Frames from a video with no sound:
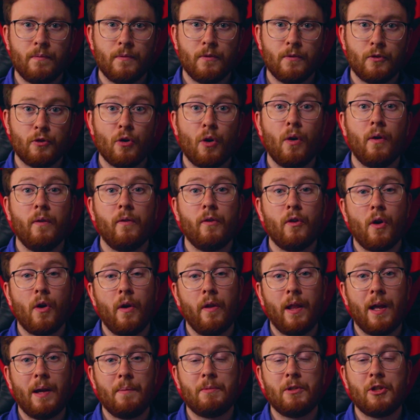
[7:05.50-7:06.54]
So
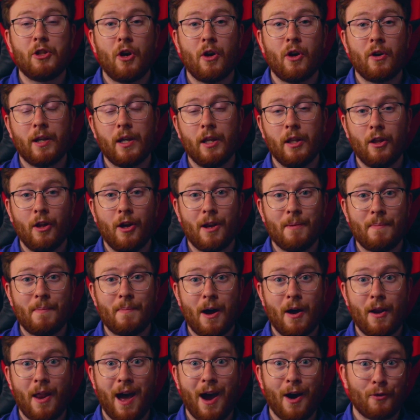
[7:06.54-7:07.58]
overall, I've been talking a lot
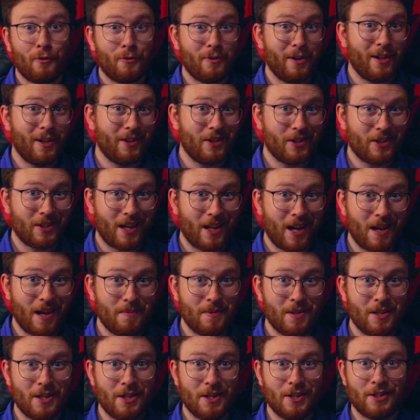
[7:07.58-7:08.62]
about how great this game
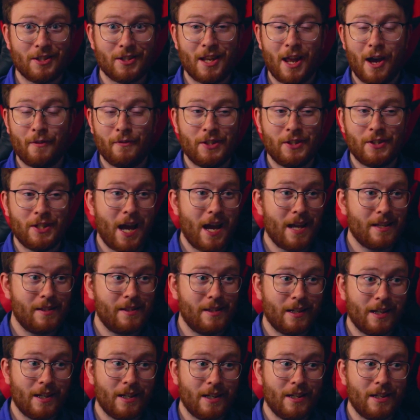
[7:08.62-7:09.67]
is and how
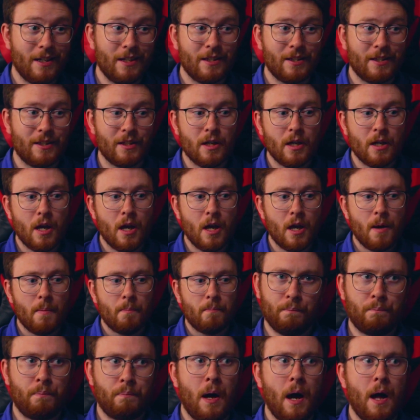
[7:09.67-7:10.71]
fantastic it is.
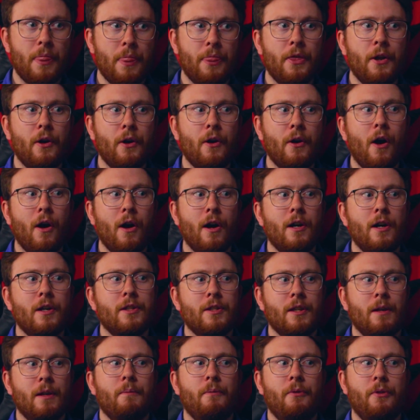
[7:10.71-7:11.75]
But there are
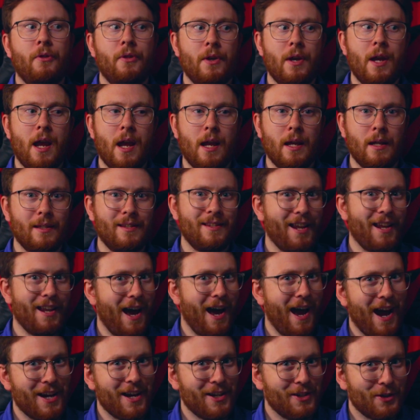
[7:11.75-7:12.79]
some things that
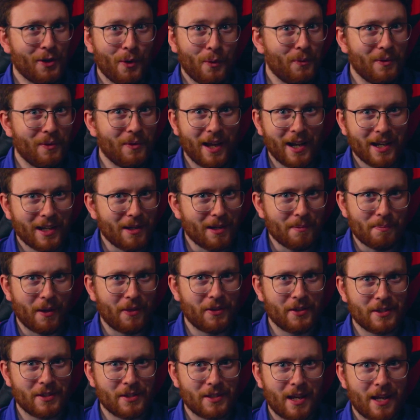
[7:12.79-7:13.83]
I don't like
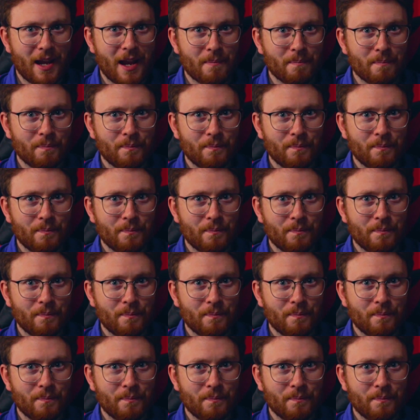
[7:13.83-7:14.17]
about this game.